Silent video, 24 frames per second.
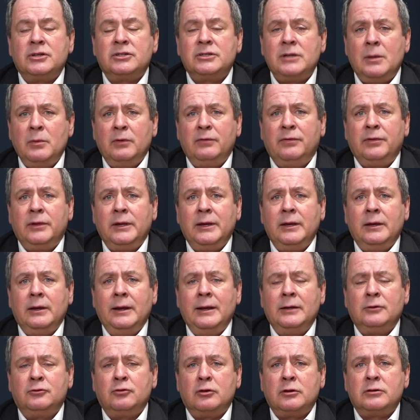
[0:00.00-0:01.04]
some of the
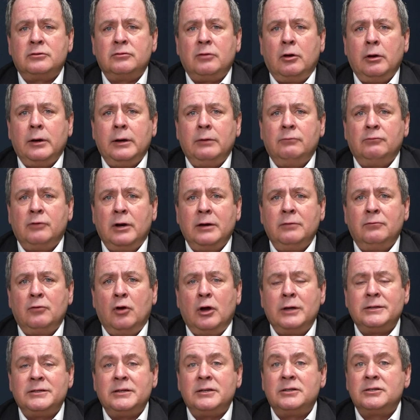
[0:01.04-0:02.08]
interest rate
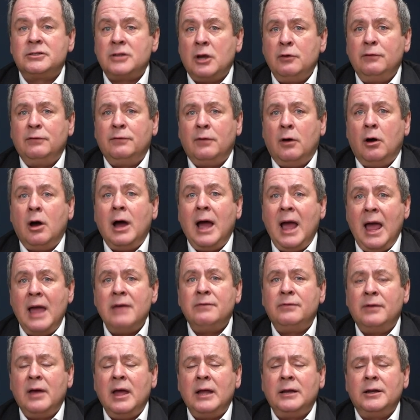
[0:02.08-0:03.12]
rises so far
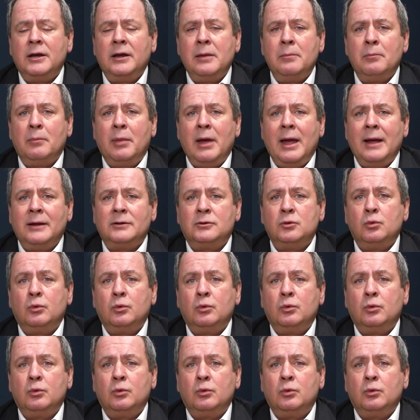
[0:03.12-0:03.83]
have had an impact,